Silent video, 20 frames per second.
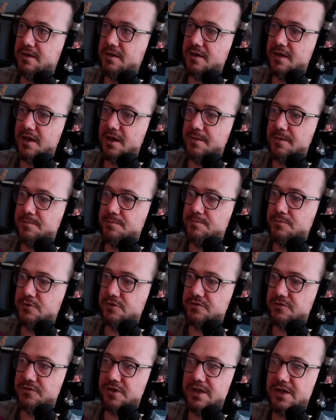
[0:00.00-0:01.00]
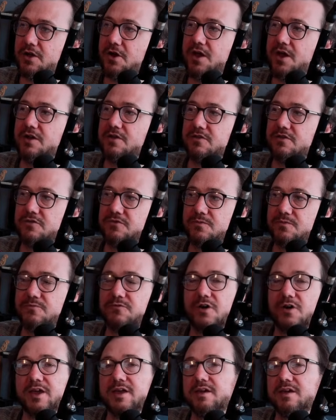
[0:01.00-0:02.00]
islands from
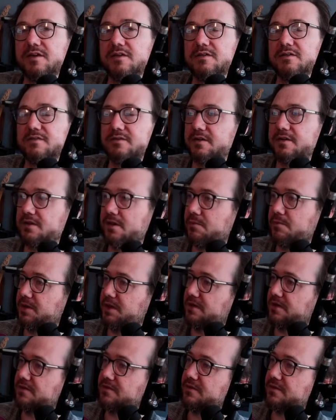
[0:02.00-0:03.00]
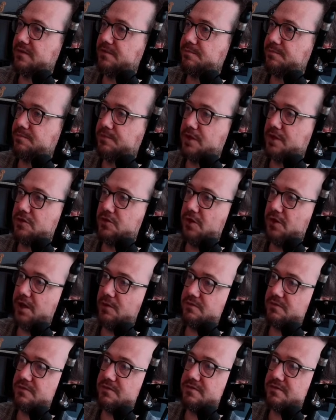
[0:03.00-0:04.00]
Vikings that are coming in to burn your
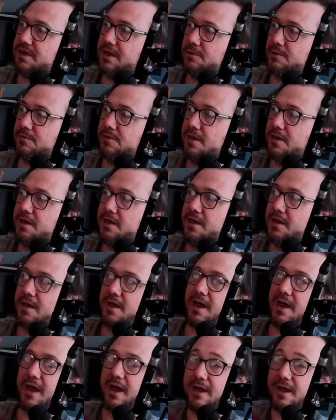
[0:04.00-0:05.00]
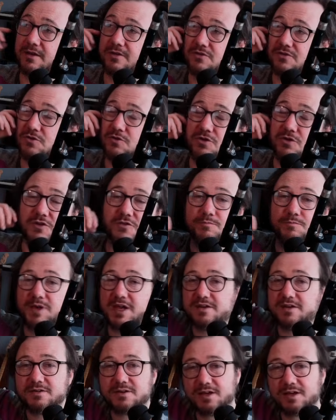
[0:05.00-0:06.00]
houses down. And you could have
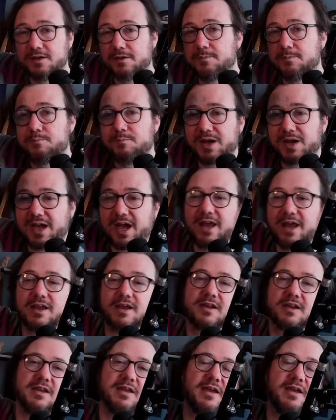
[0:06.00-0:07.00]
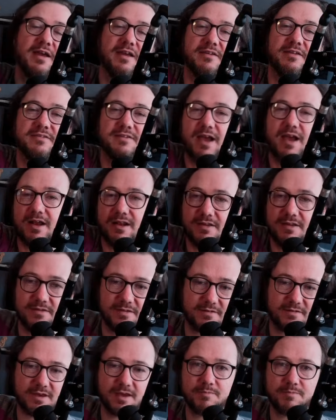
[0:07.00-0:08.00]
made mechanically exactly the
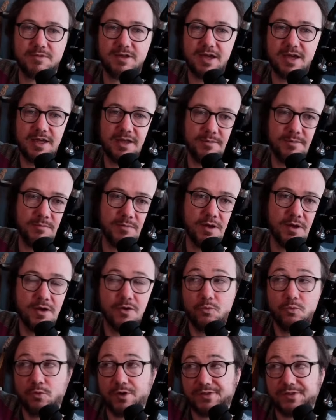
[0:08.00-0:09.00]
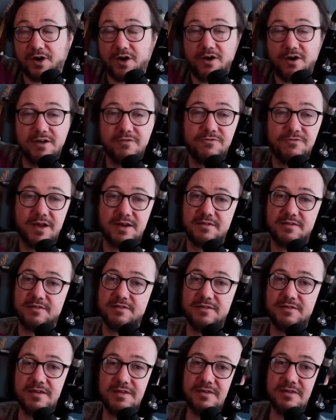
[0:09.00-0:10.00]
same game with a high
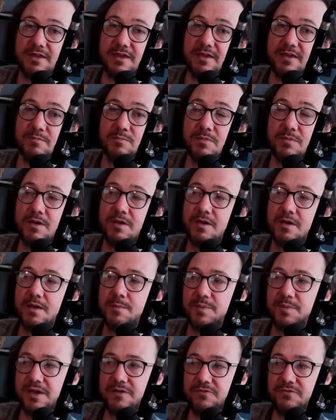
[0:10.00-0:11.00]
fantasy theme. But if it